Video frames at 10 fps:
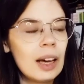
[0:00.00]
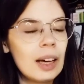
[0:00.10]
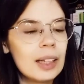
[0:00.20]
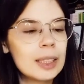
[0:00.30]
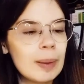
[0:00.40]

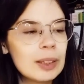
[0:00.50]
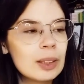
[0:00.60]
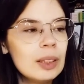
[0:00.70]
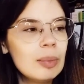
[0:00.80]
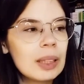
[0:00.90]

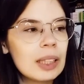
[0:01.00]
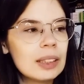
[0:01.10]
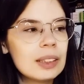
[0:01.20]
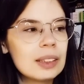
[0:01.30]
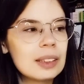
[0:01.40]
especially
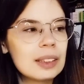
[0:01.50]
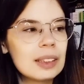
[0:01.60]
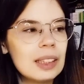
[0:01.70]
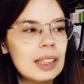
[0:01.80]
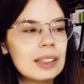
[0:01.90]
because
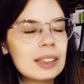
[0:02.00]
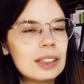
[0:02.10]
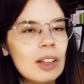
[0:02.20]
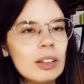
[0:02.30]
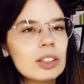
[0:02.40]

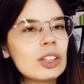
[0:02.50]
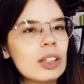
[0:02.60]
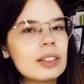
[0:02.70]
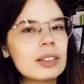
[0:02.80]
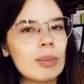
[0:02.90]
it's not
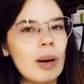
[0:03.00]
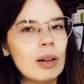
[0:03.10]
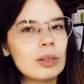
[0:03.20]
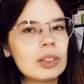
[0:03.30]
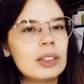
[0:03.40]
just
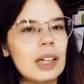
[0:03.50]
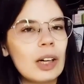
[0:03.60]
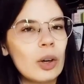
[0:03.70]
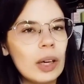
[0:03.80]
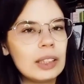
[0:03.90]
about
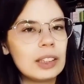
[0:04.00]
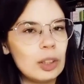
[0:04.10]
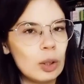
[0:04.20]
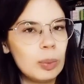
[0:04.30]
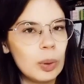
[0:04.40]
decorating
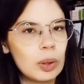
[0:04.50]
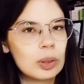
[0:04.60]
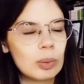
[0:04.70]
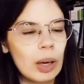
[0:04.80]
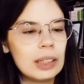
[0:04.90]
your
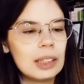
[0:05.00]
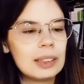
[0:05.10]
books, right?